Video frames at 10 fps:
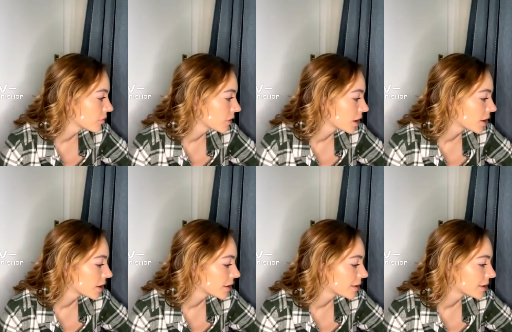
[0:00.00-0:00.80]

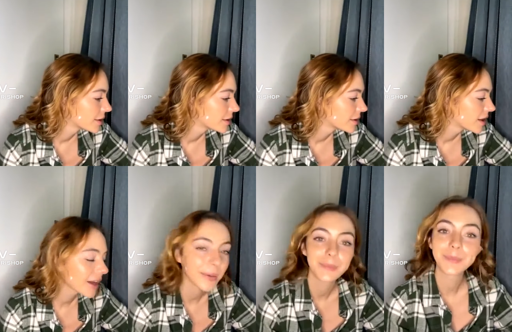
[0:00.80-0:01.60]

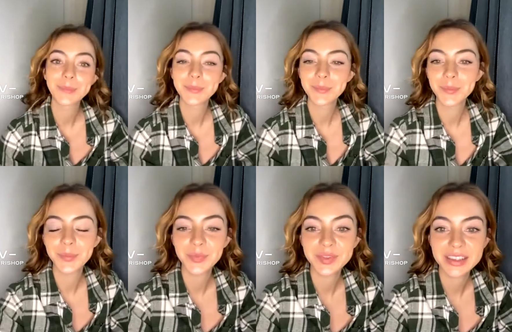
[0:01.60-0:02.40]

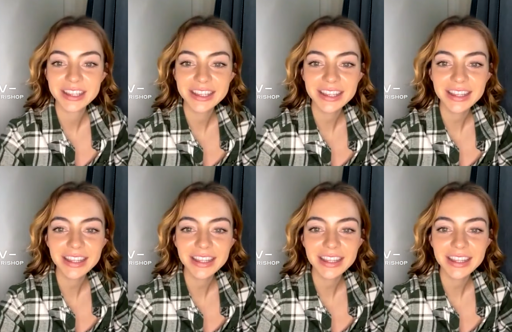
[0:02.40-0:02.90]
(no one is talking)